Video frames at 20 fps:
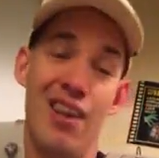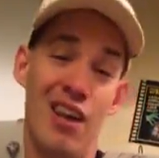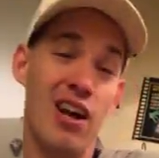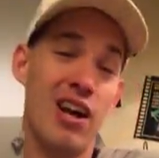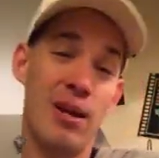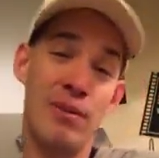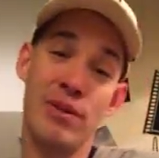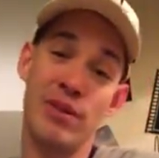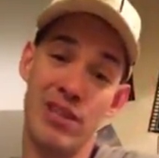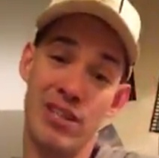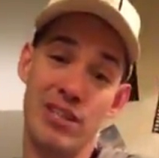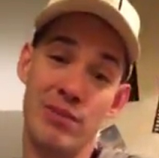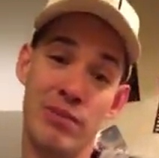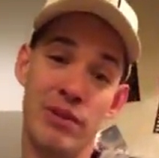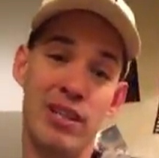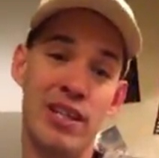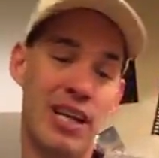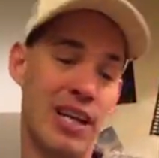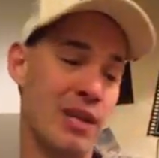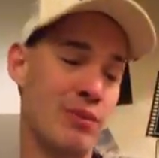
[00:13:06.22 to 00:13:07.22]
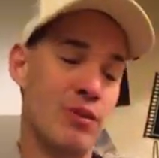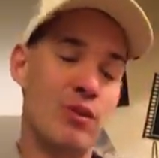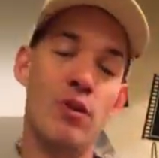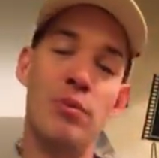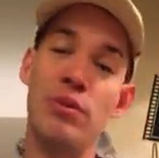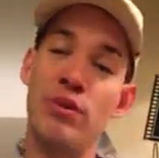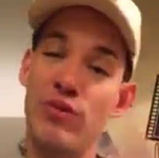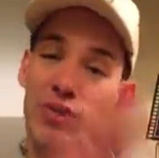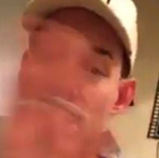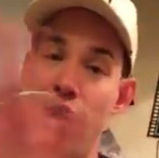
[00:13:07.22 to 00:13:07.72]
Okay, but the spirit animal will
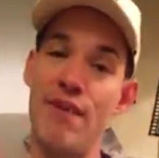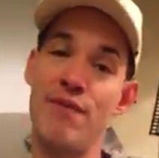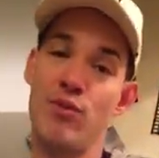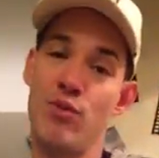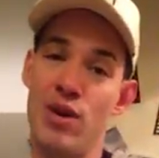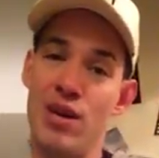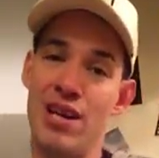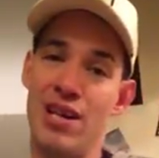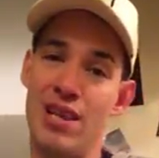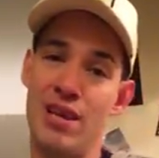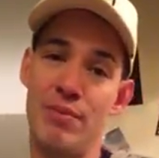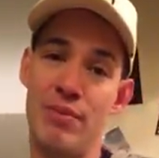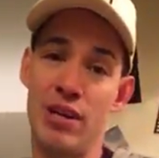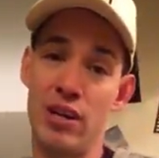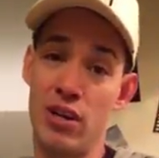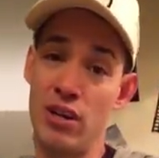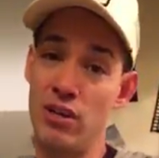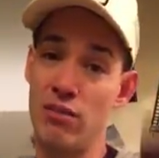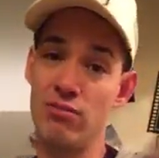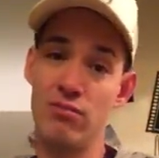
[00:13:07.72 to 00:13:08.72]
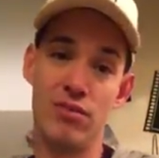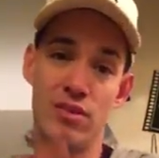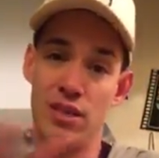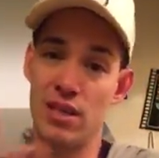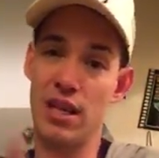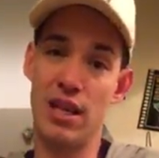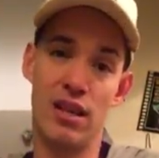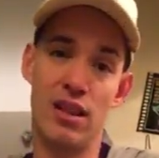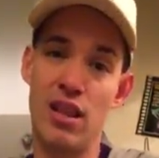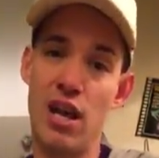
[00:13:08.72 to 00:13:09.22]
be for everyone, and then I'm gonna
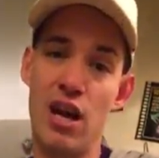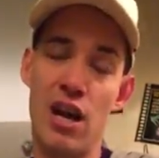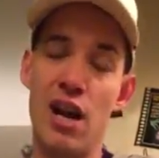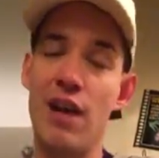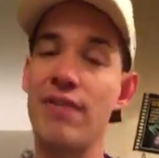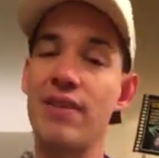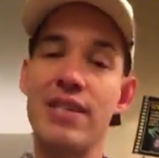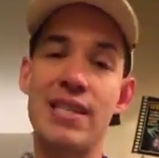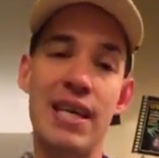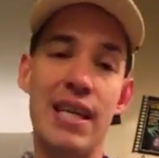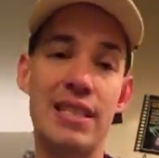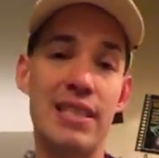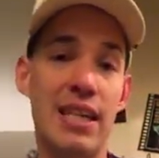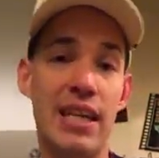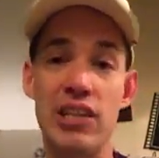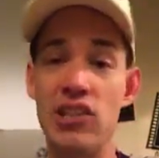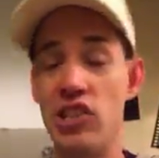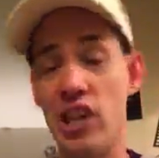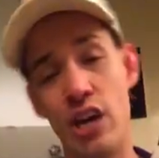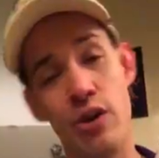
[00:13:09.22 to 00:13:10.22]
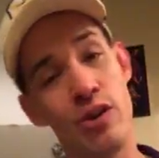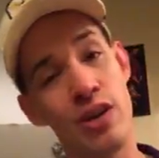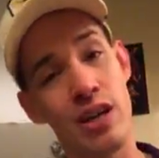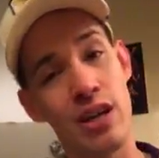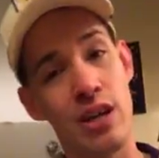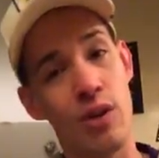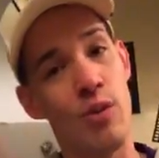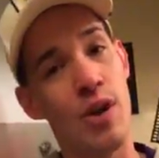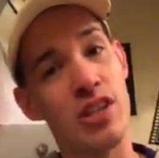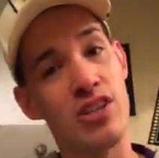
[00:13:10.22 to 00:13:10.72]
log off because I gotta take a shower. I
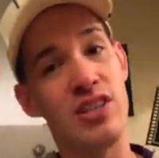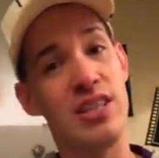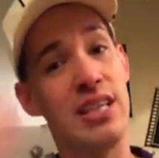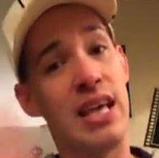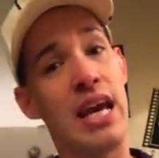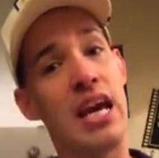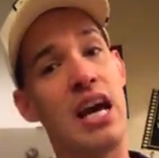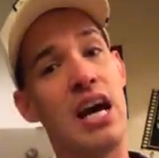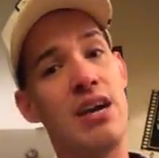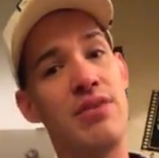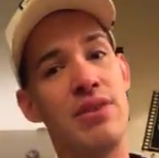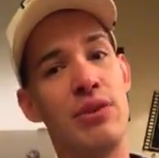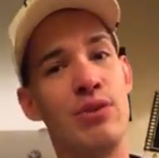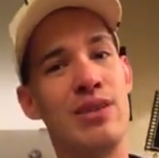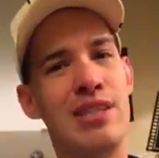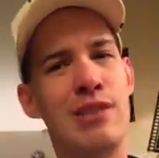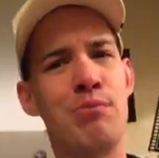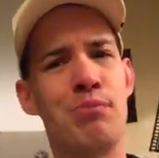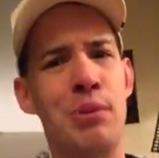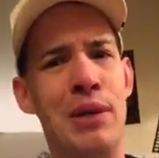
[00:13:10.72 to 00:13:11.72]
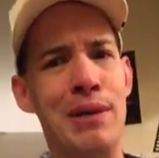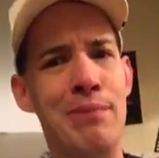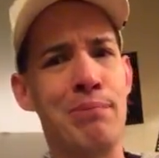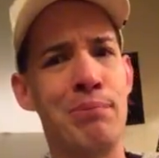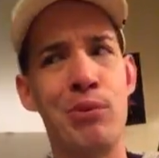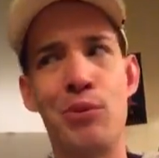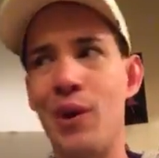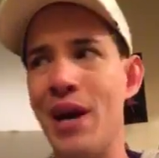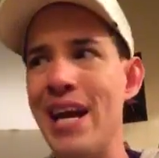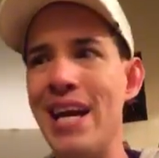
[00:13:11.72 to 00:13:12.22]
gotta wash the day off. It was spring
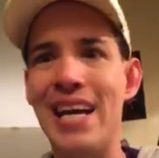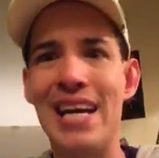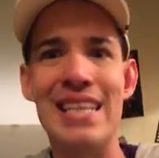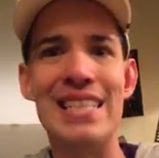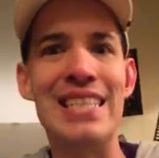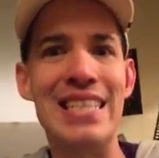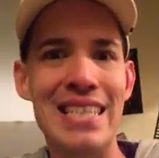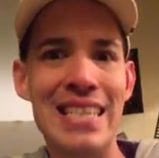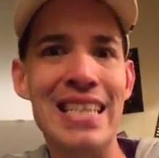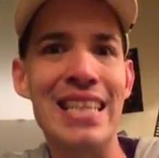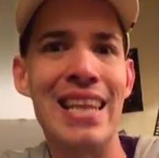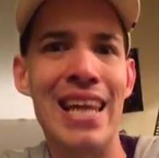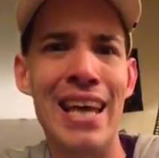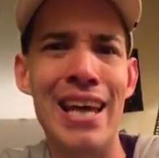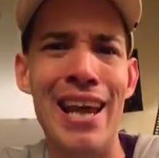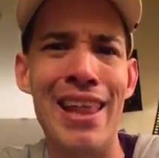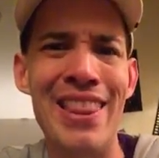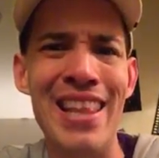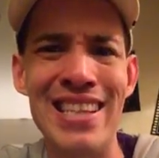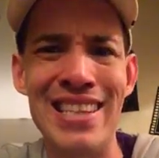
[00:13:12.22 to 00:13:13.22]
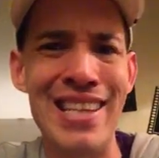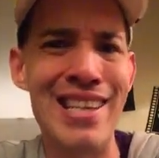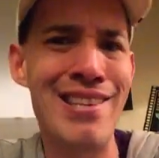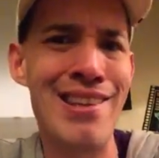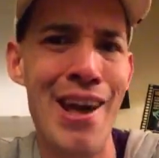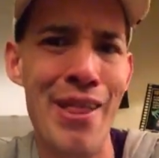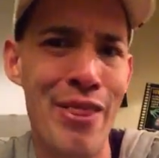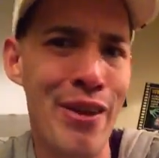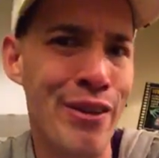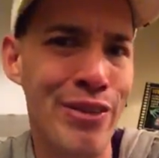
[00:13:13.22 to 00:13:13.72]
break at Disneyland, and that's
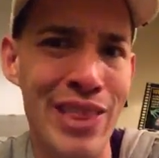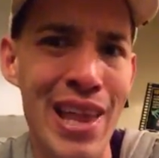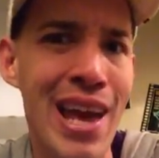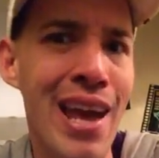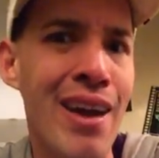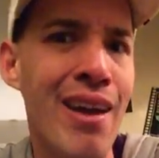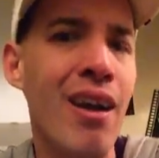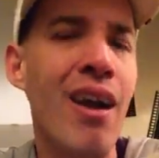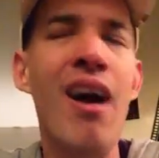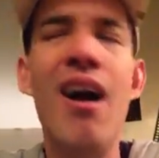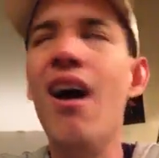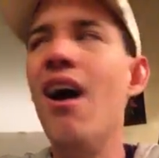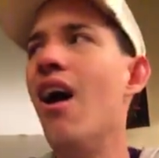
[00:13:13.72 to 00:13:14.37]
another thing.